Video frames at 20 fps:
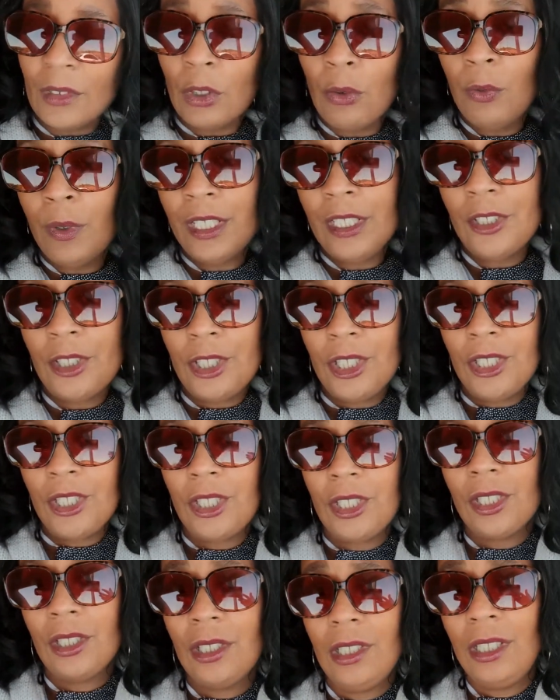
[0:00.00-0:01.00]

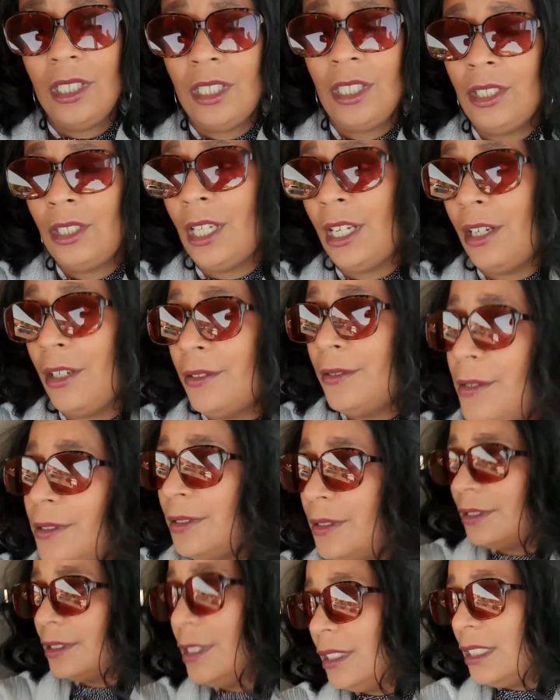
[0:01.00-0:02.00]
which, you know,
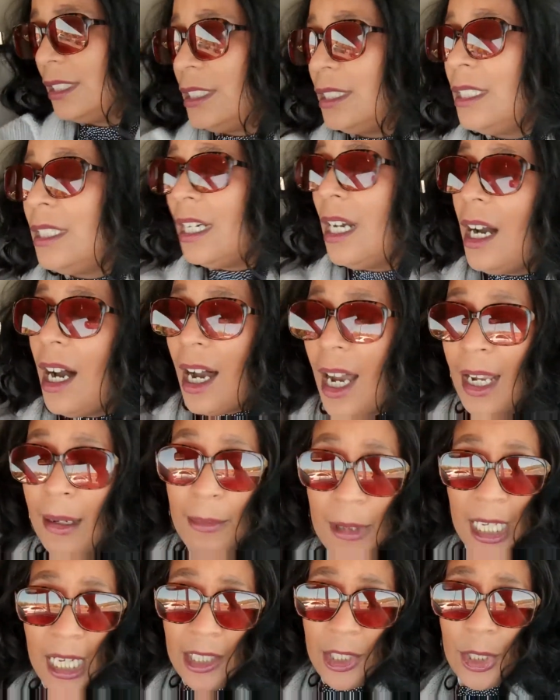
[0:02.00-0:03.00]
I'm
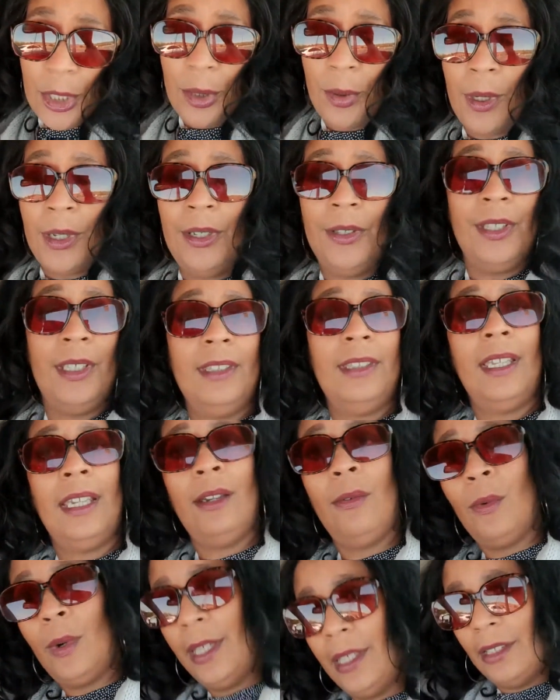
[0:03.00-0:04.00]
not sure that they
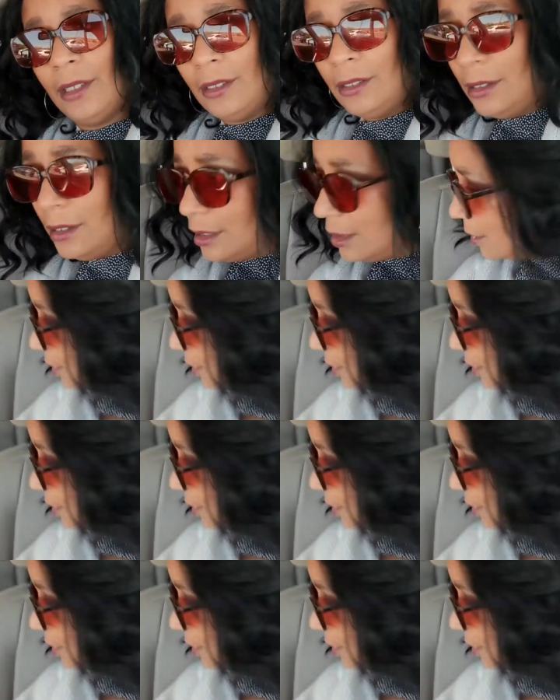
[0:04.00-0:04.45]
will,